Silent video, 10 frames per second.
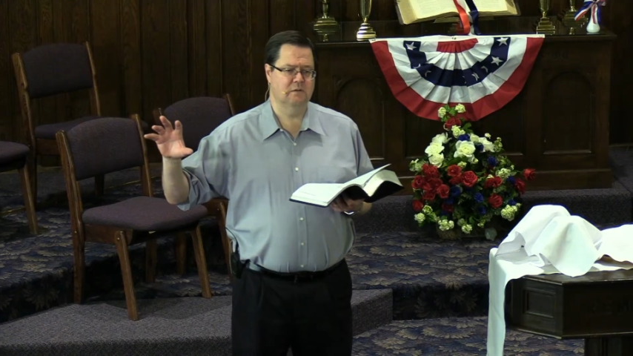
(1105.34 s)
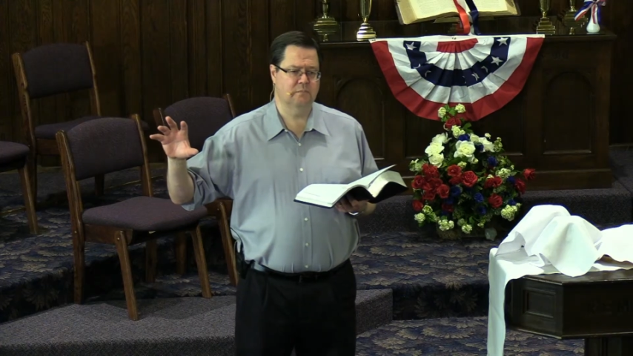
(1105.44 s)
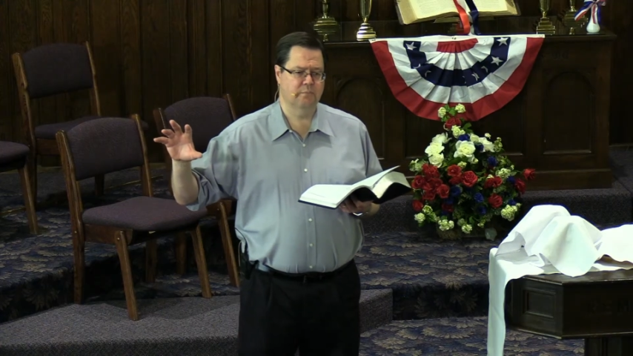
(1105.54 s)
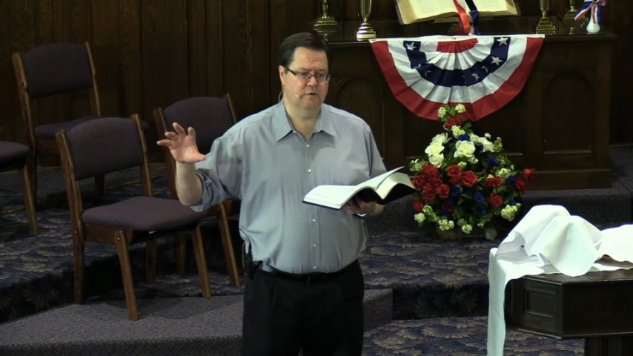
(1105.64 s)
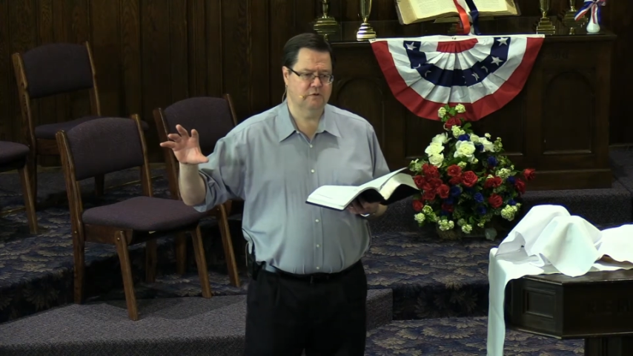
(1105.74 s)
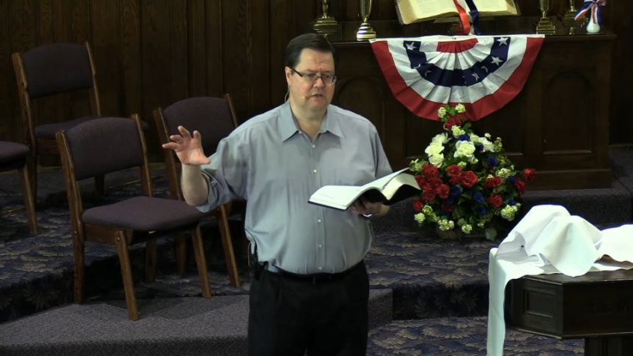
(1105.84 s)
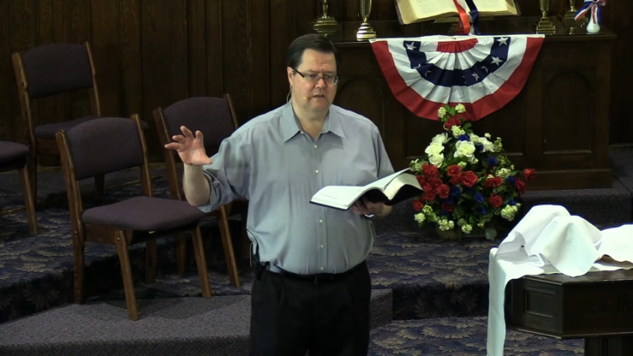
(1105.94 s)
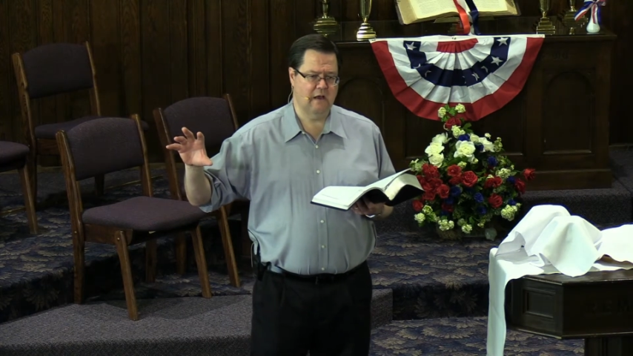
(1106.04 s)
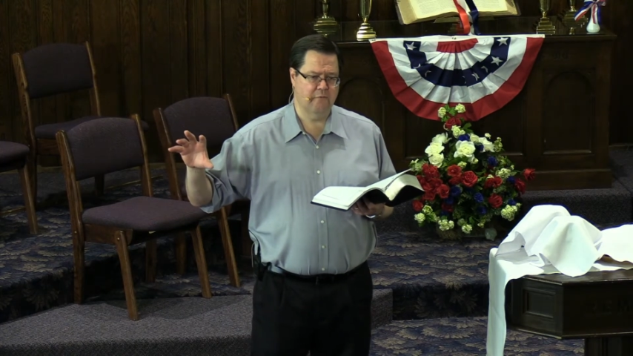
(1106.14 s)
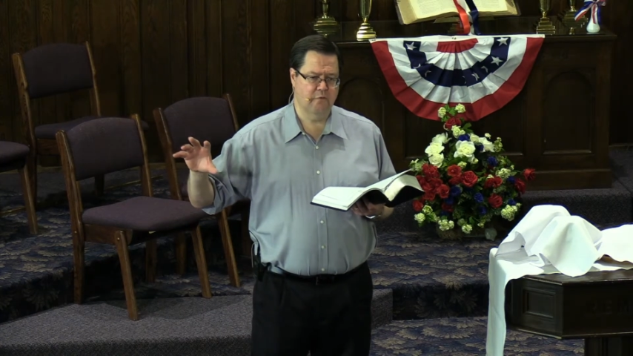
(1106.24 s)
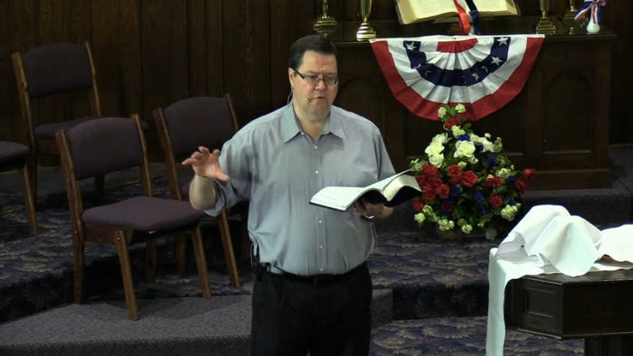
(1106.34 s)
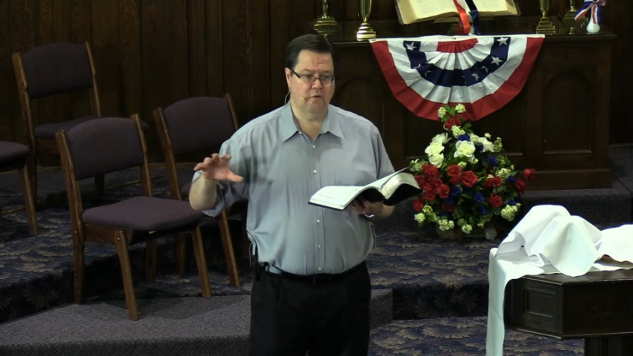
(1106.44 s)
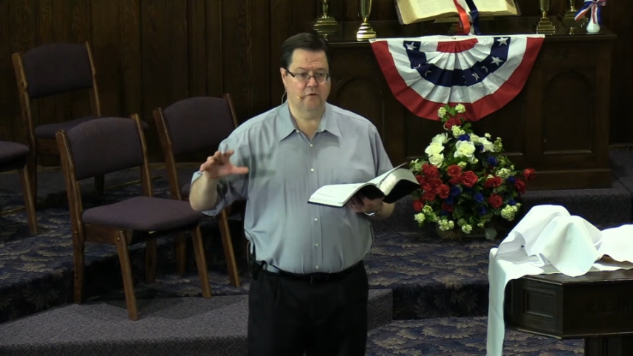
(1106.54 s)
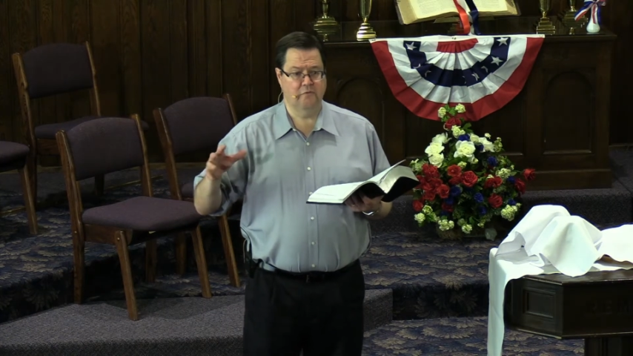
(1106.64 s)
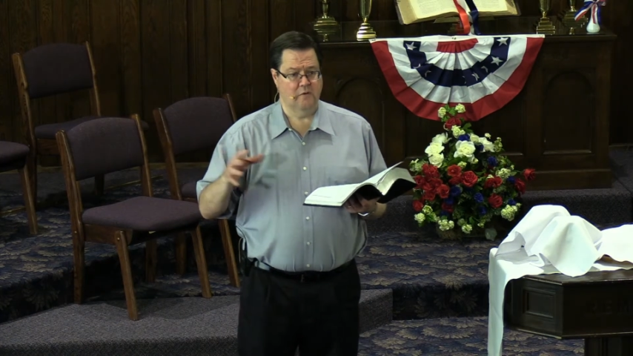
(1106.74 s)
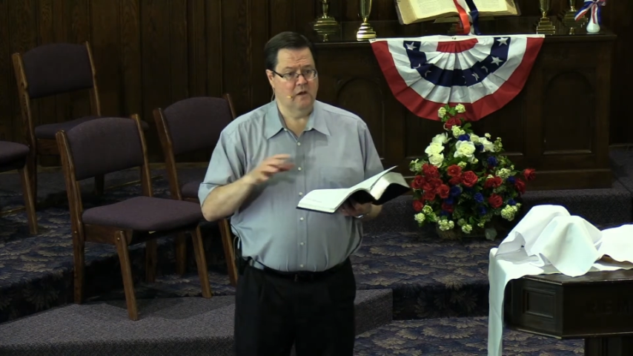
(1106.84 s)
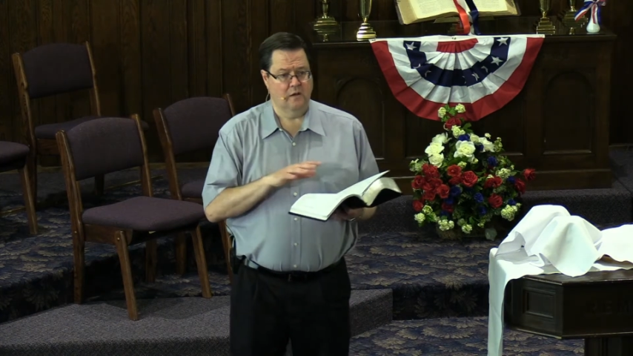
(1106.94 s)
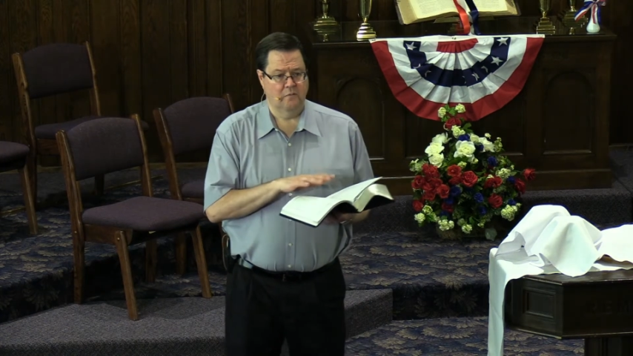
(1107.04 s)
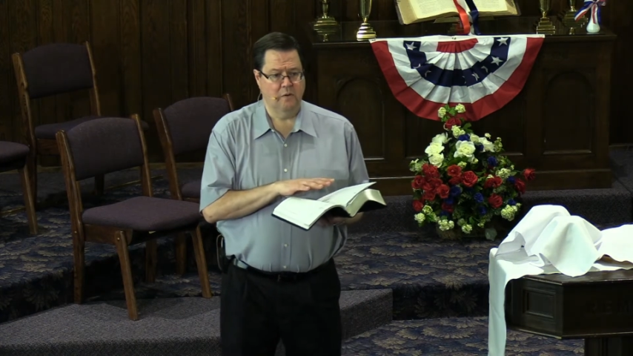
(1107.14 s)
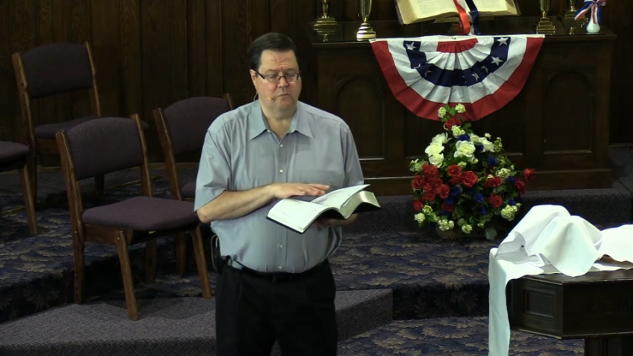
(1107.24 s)
producing that fruit, you've
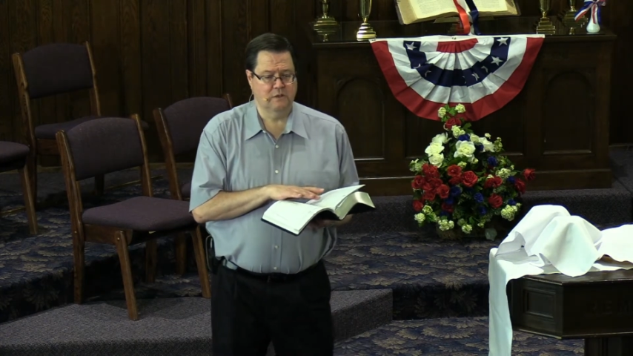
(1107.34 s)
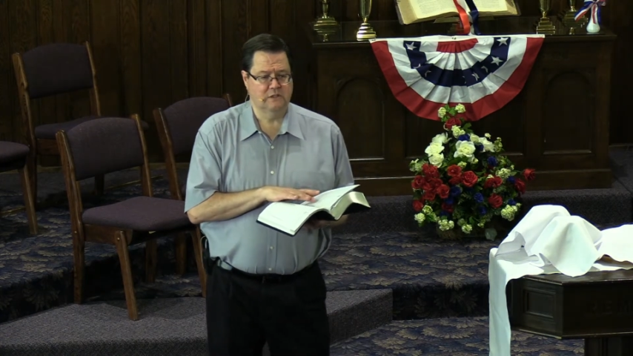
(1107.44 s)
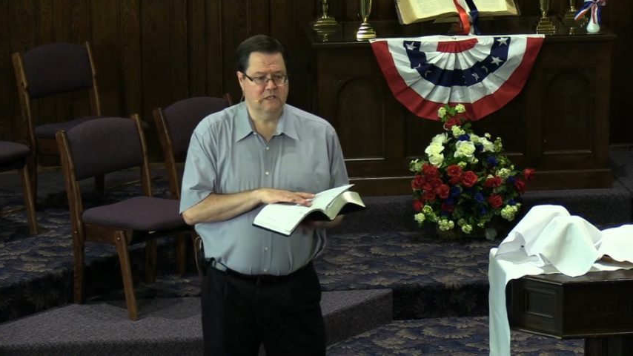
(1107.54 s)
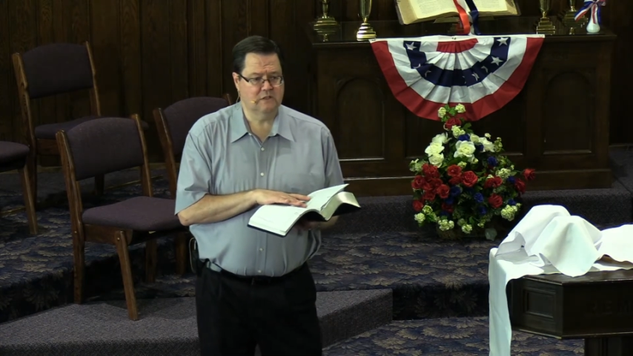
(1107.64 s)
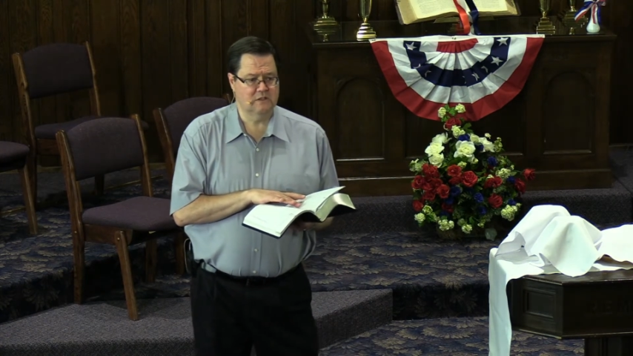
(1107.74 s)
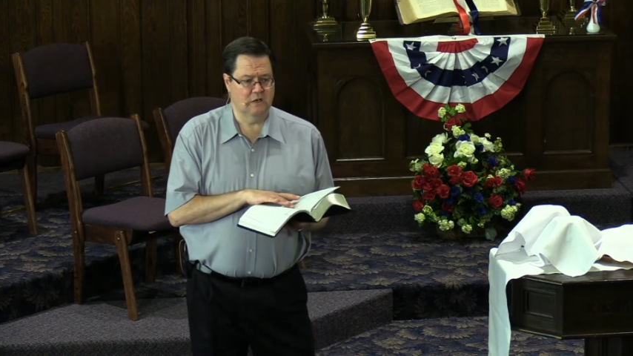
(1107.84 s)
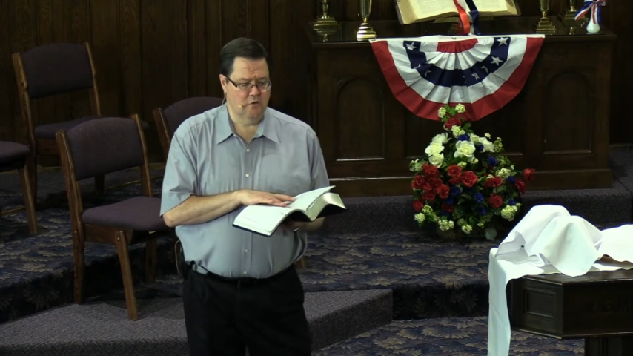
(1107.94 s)
been resisting